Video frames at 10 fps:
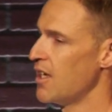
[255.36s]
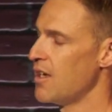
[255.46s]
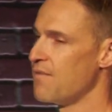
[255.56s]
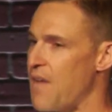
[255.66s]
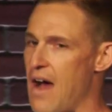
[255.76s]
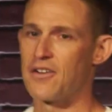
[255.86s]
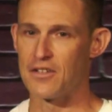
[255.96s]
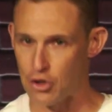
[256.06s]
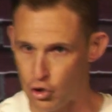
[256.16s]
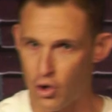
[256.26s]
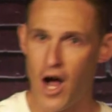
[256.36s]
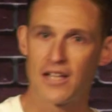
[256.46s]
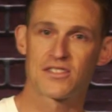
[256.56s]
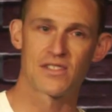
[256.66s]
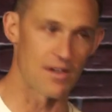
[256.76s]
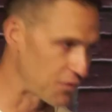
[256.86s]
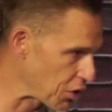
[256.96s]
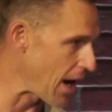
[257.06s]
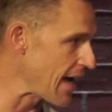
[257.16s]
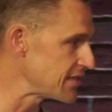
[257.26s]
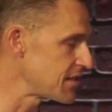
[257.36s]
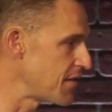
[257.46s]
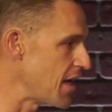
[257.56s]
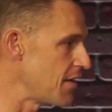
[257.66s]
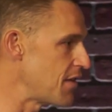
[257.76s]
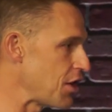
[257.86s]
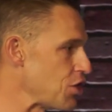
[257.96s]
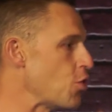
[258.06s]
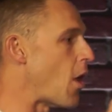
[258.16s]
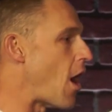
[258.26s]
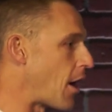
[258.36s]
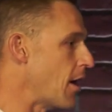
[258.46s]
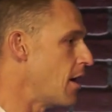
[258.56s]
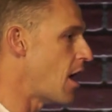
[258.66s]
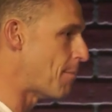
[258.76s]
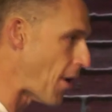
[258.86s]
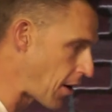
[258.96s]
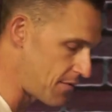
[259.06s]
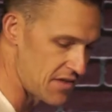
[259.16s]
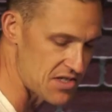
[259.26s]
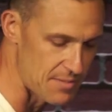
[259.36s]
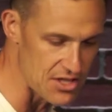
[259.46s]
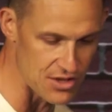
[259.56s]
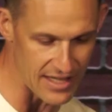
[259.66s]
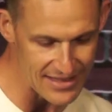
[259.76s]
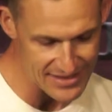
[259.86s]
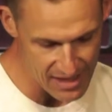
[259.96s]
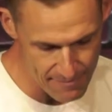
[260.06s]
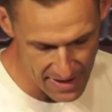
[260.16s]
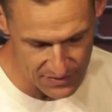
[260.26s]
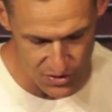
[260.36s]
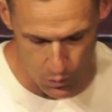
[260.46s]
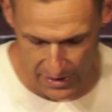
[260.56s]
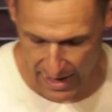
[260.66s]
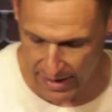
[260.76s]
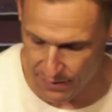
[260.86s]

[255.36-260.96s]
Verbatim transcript: found in the cross of Christ, that, that you are a part of this mission. He said in Matthew 28,